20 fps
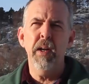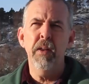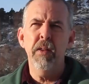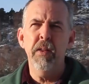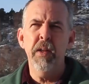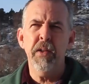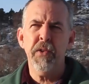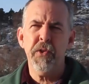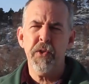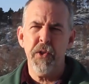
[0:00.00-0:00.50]
in
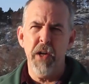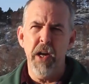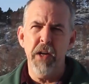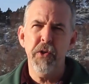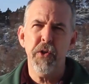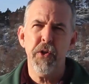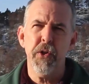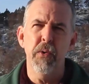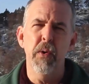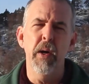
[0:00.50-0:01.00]
this
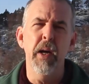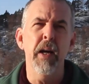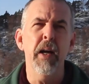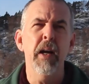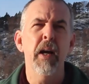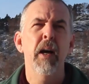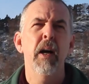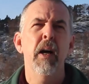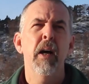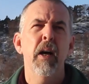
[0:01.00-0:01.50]
century,
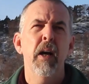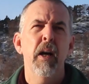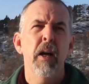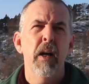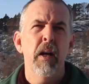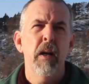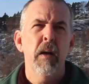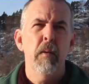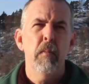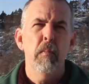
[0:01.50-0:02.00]

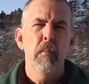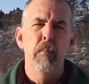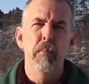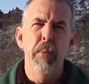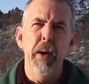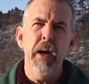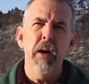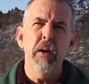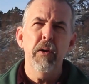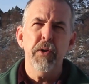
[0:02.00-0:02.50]

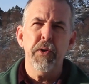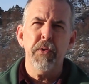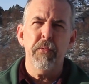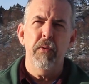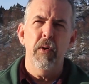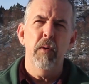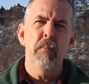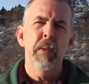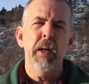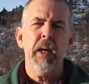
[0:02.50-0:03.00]
bears
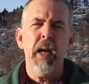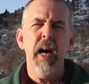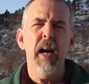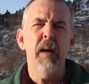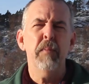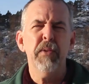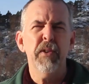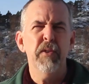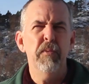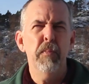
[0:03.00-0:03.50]
from the
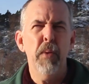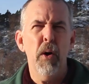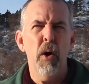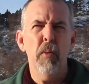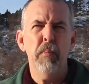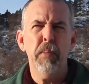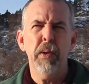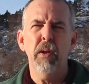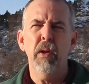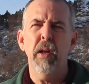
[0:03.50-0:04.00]
captive
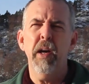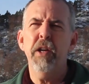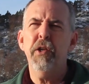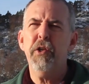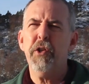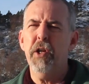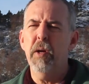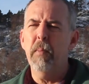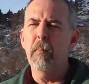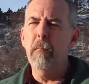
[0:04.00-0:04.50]

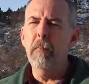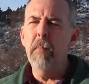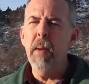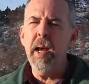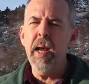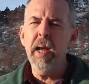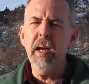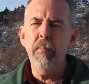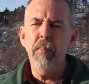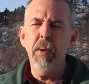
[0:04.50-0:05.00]
population
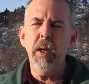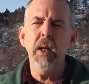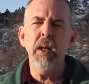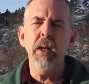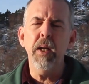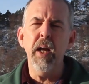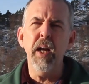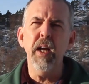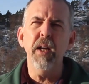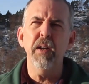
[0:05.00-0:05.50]
may be
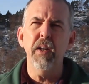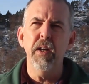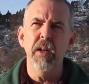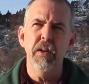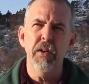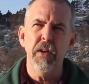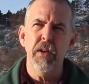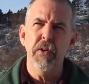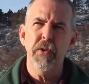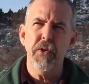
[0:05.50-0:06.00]

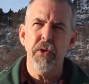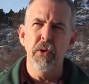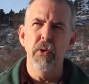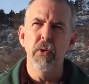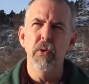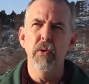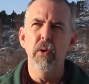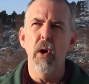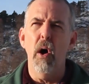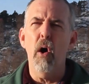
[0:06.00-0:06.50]
needed
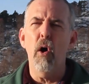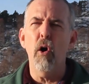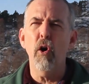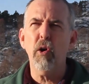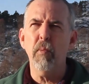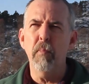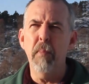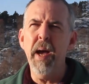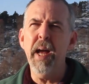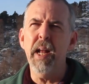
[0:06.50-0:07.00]
to
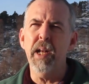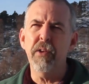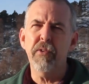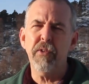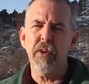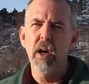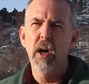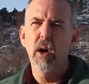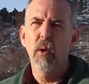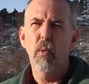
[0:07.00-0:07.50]

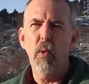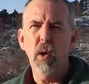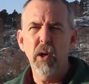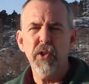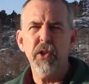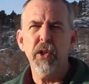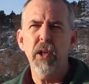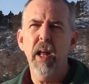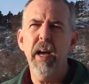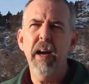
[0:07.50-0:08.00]
augment
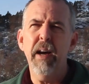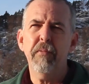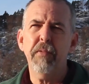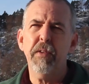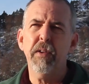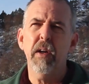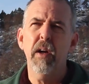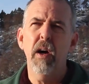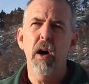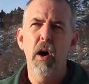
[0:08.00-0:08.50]
what's
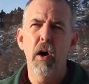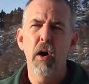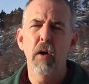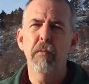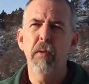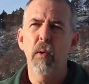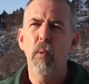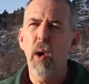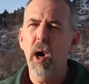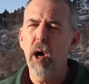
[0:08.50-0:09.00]
left
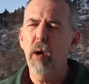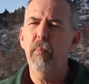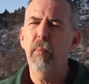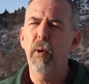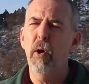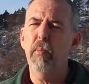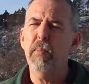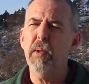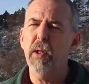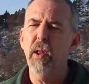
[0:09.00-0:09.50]
of a wild
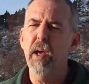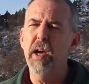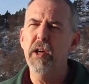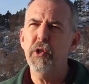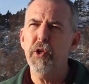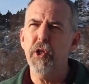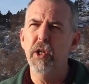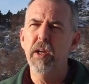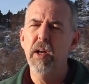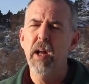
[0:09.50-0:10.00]

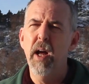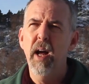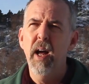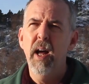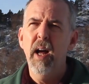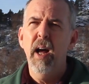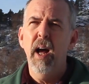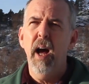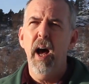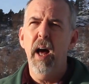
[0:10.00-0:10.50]
population.
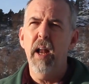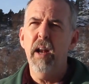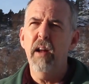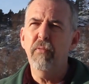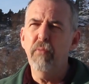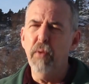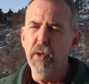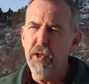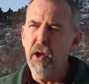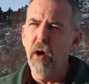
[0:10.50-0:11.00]
And
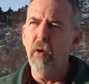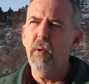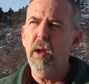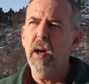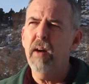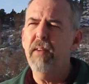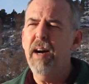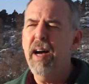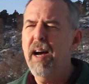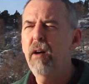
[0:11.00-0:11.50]
if we don't
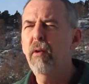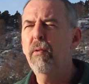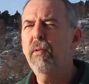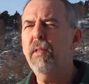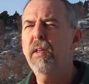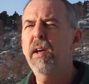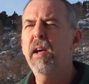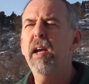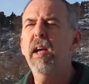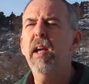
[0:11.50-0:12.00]
have a
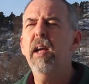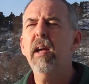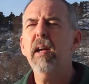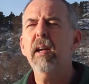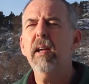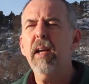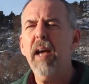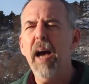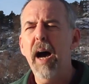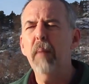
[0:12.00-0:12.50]
healthy
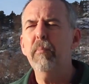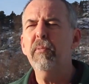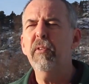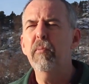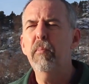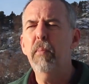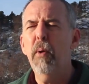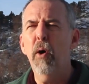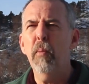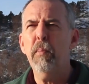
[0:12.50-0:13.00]

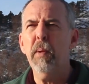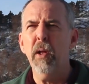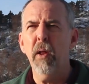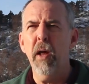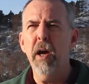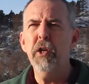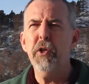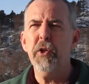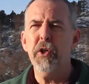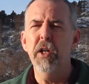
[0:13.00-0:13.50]
captive
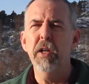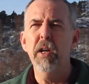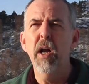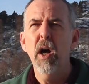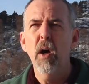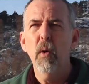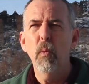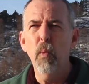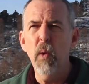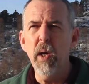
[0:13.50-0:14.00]
population,
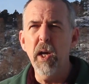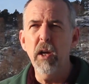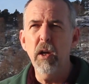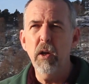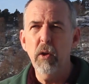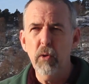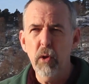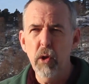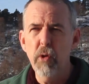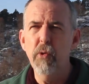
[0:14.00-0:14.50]
we
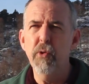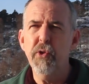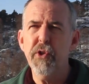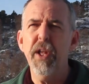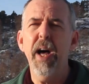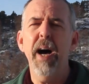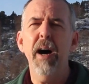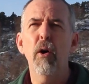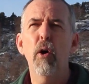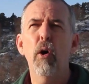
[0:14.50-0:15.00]
lose
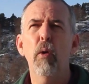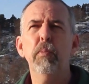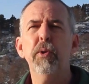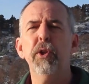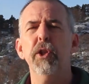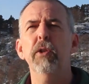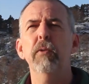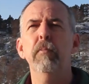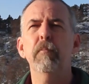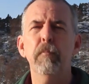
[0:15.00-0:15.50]
that
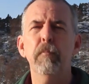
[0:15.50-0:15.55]
option.